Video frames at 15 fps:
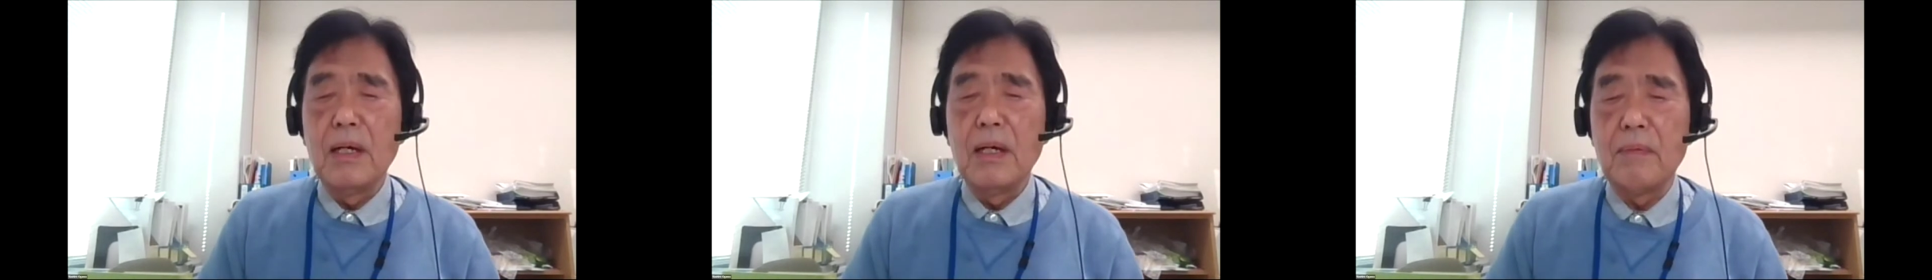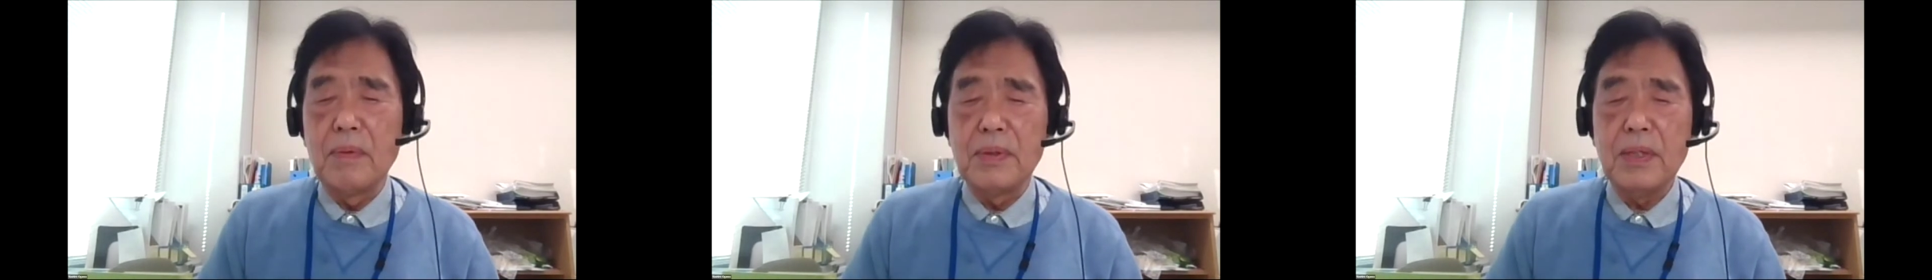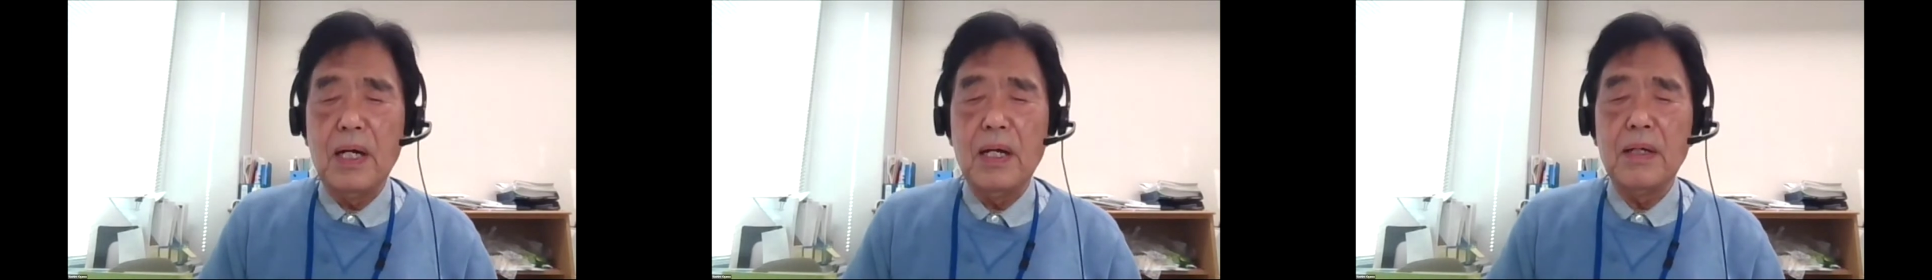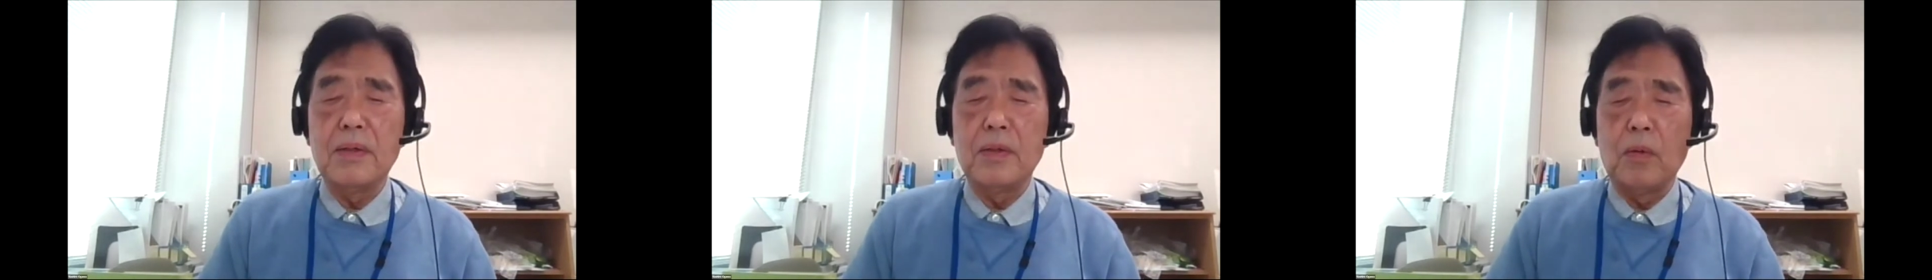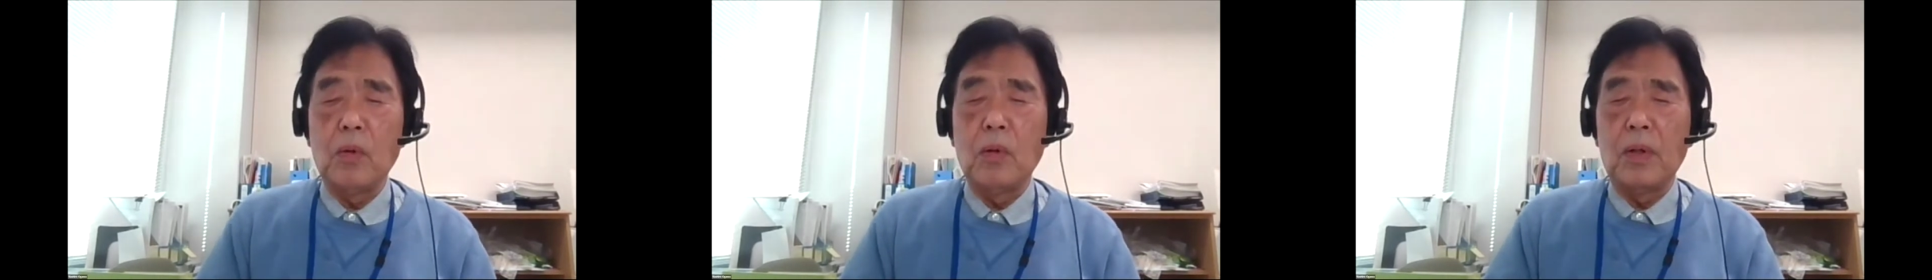
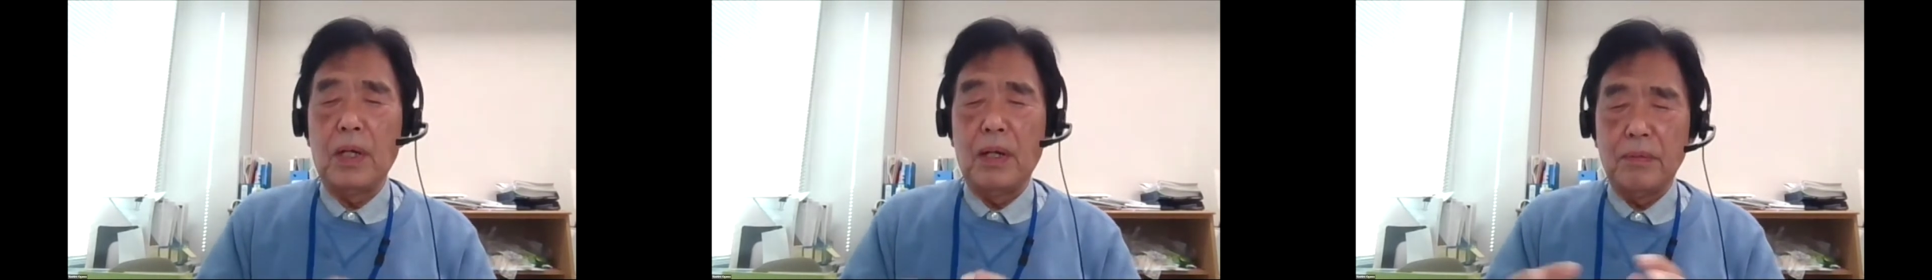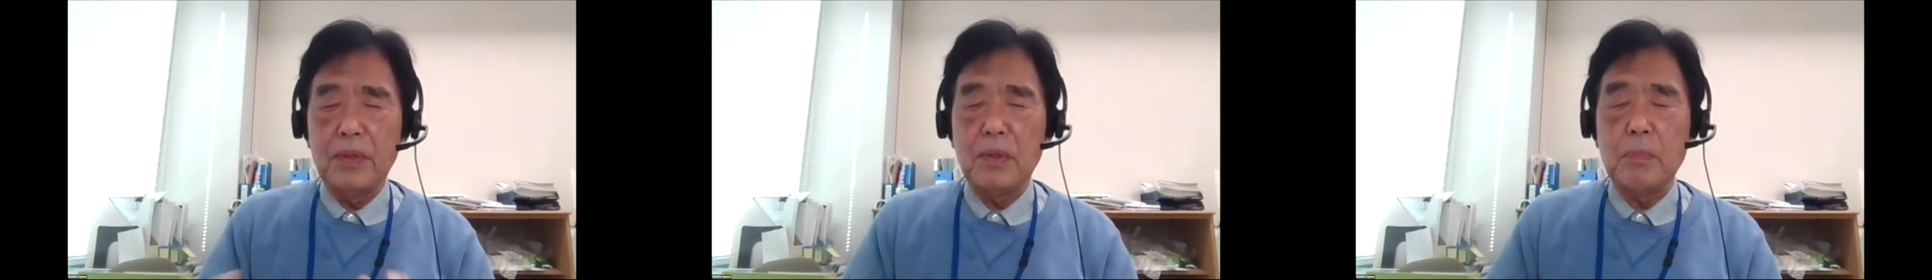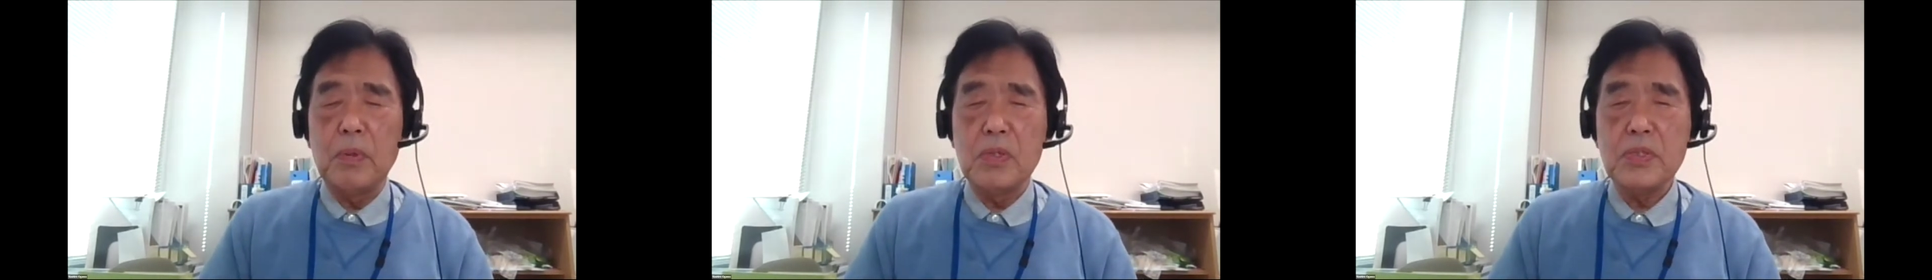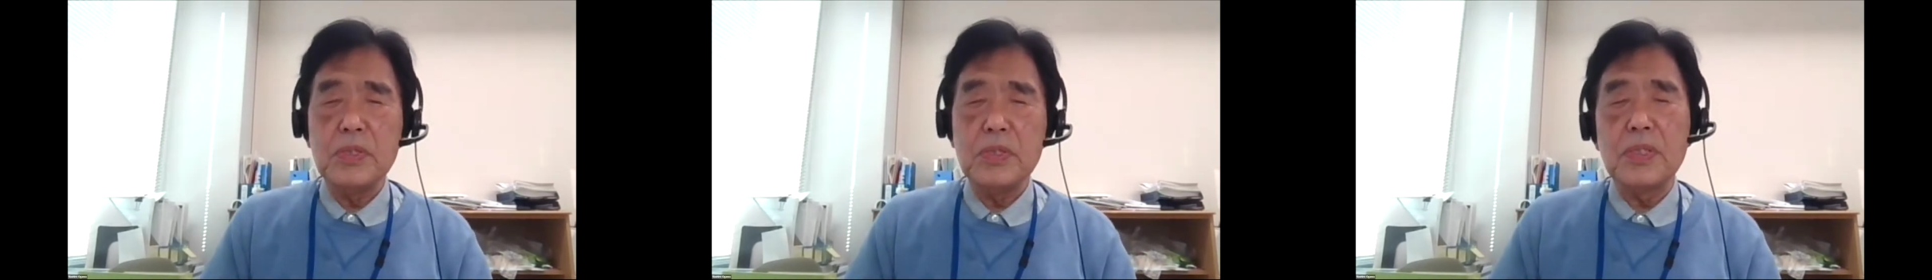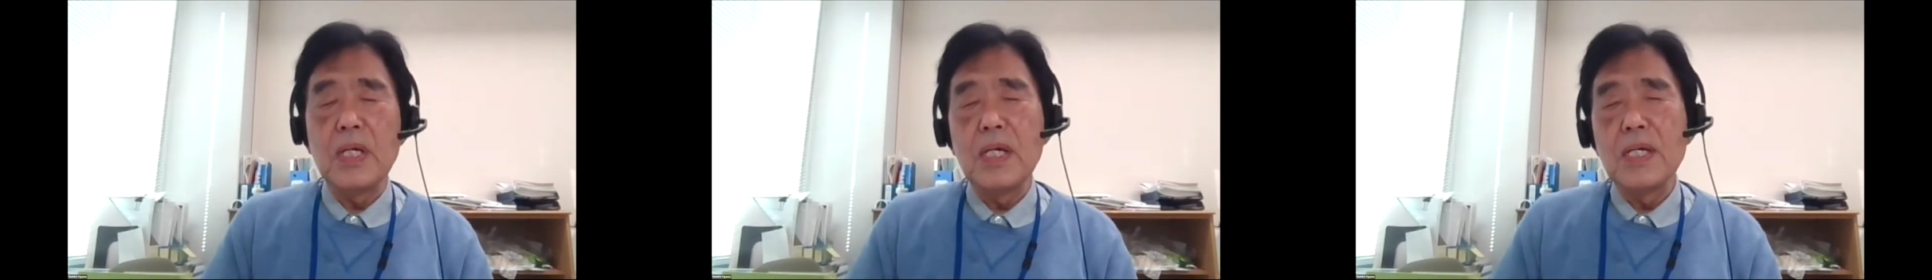retired or elderly
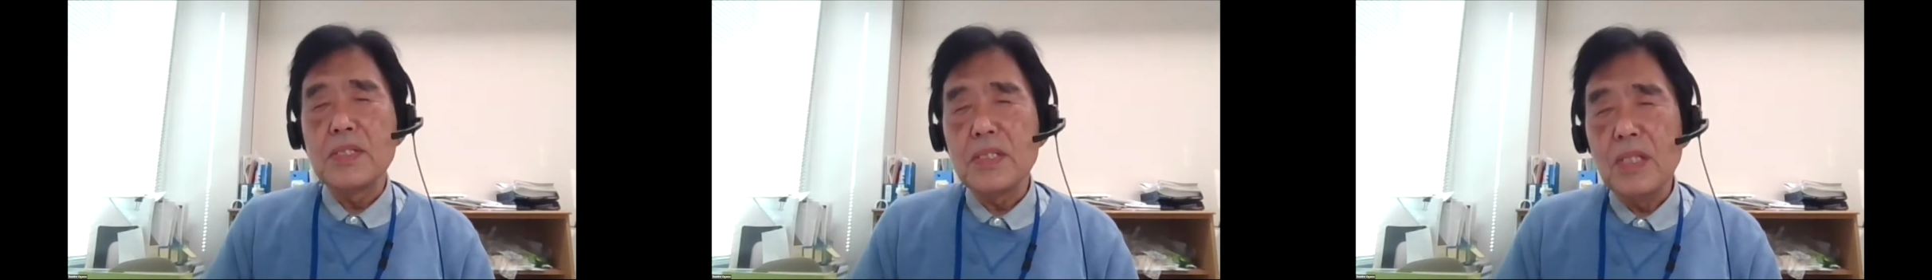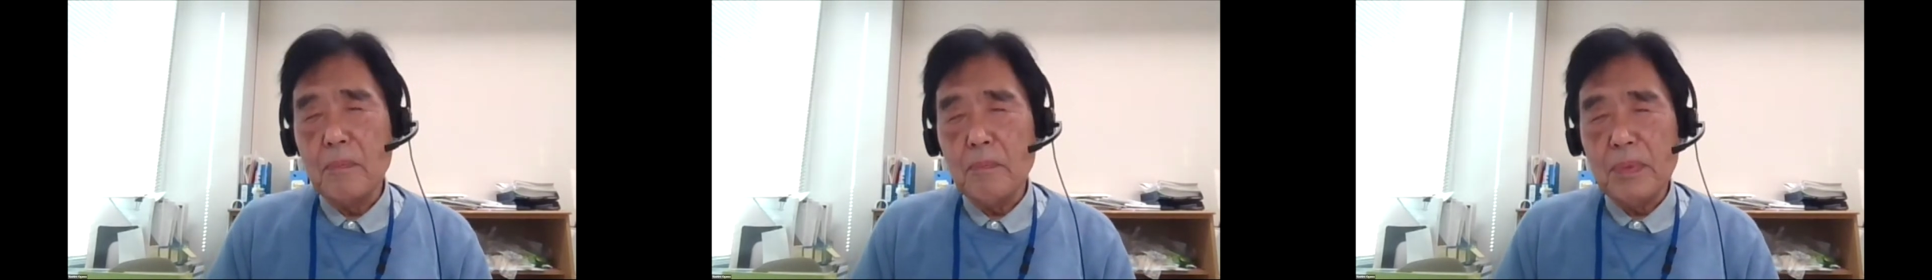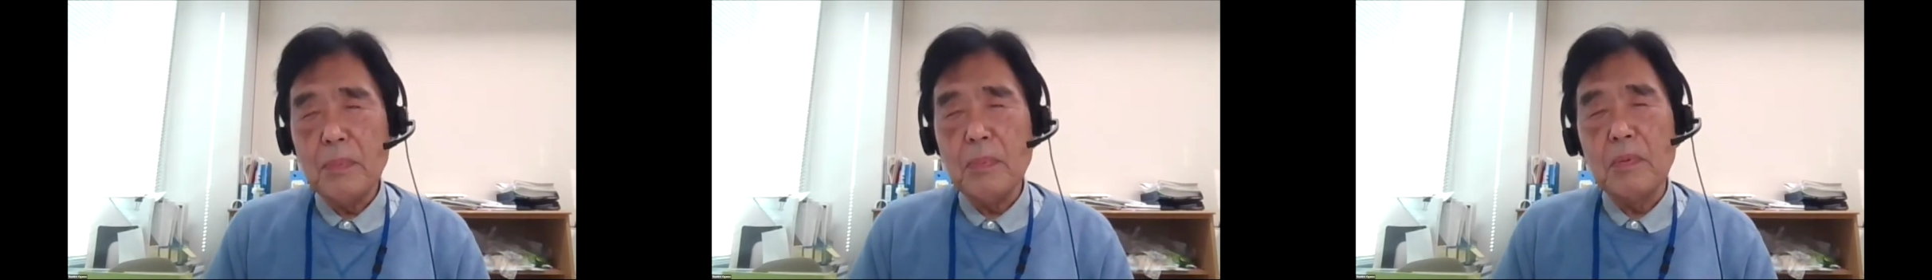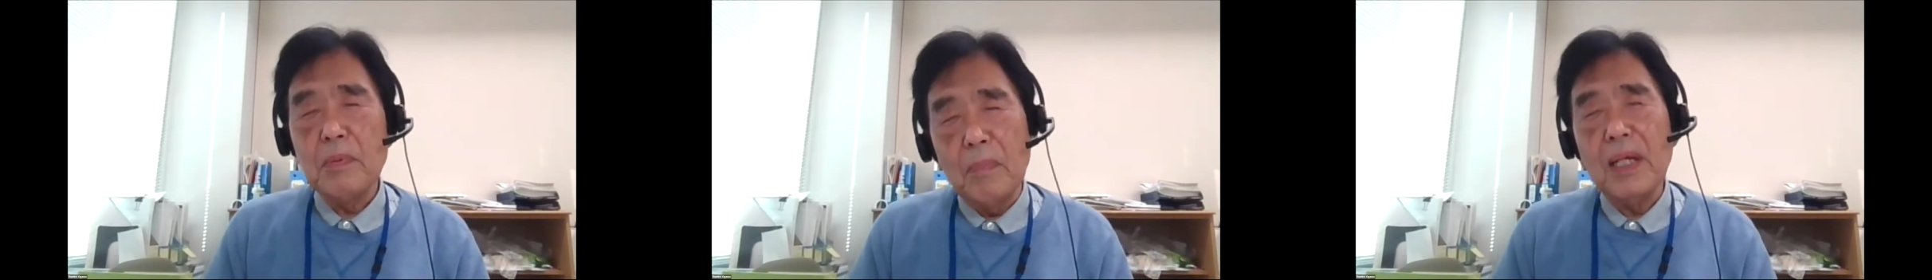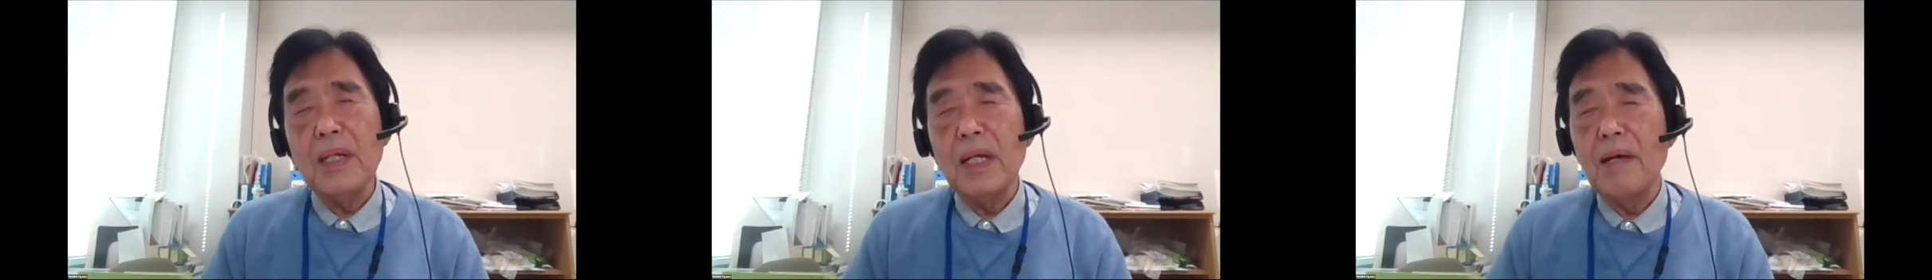persons, some people
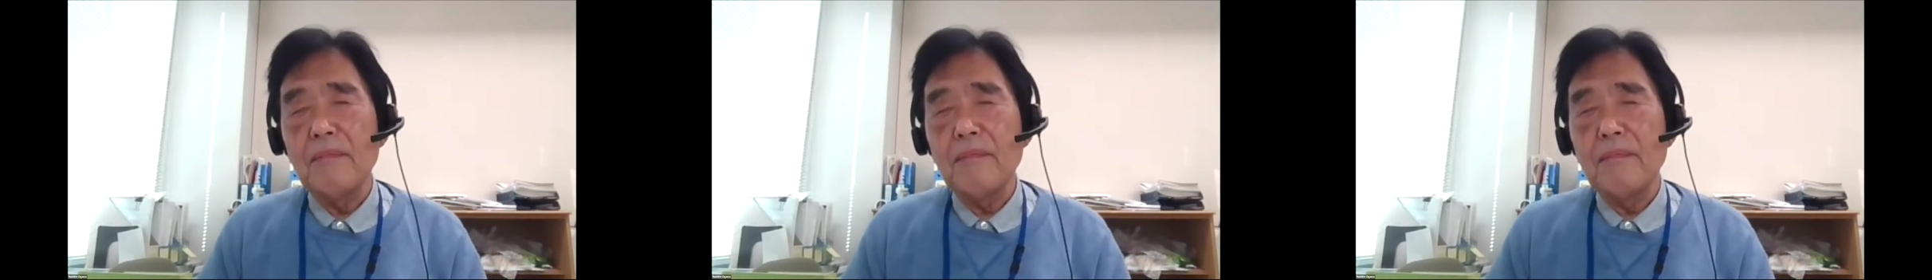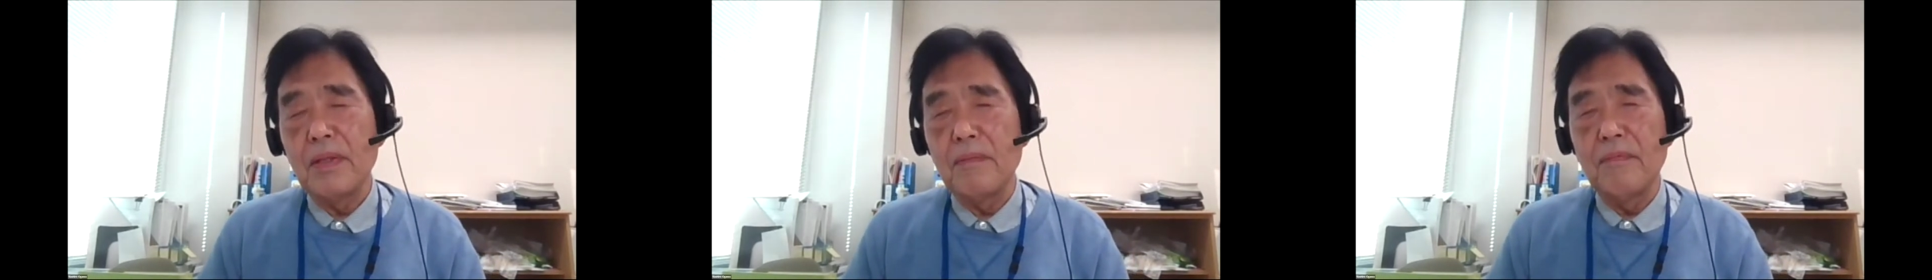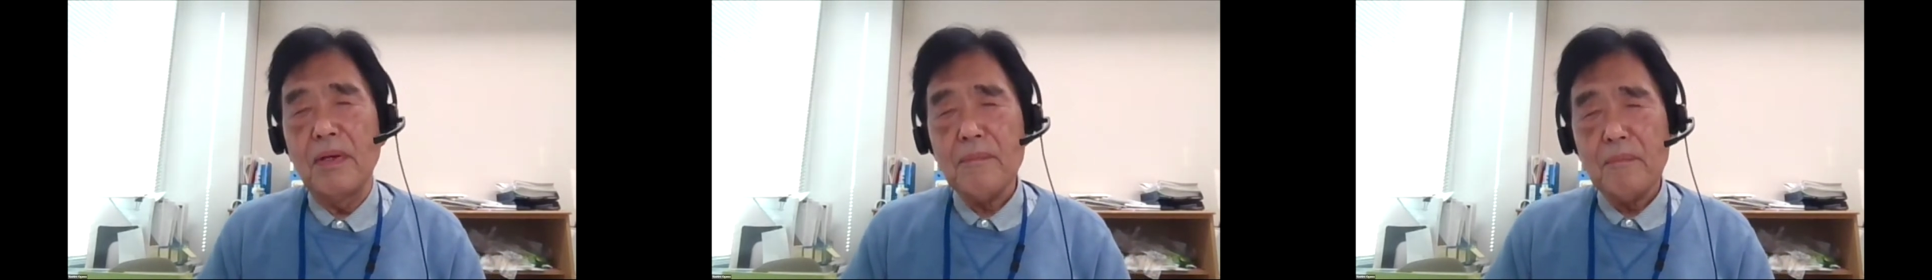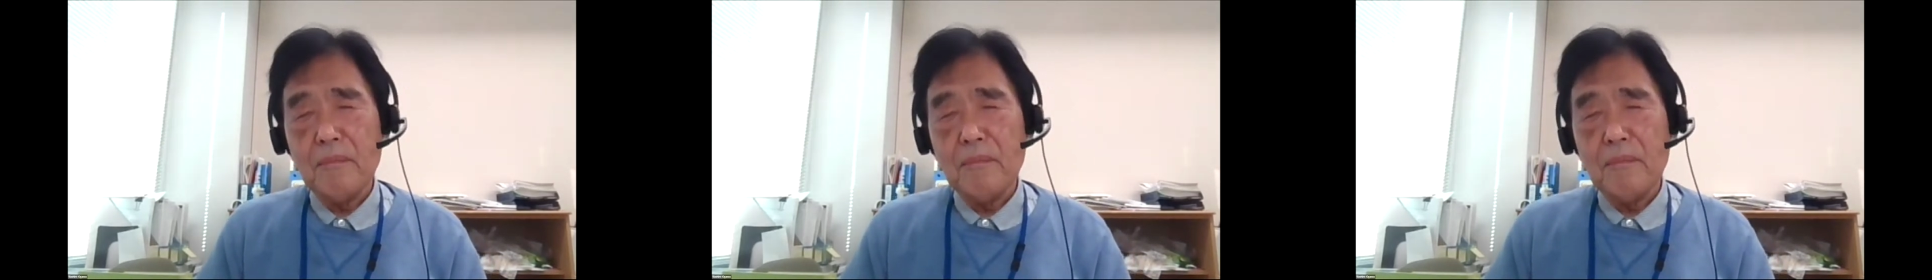might have the